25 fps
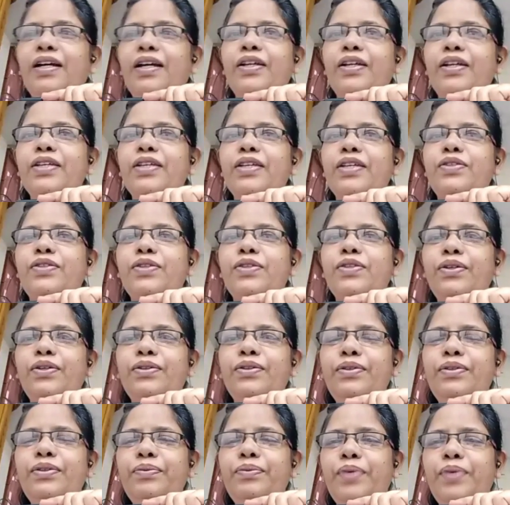Okay,
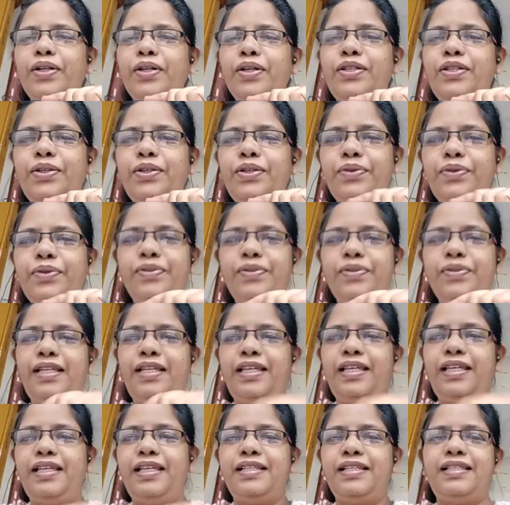so what you
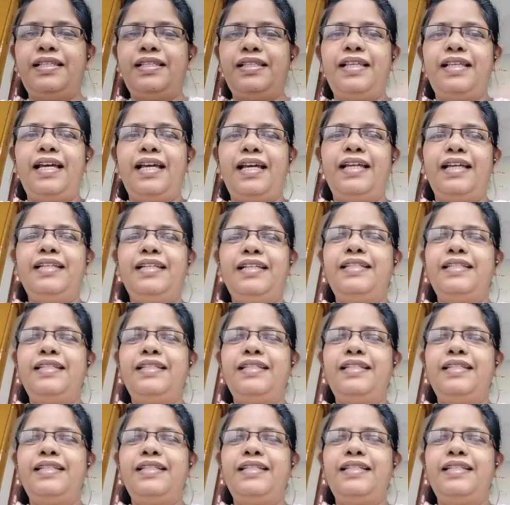see is that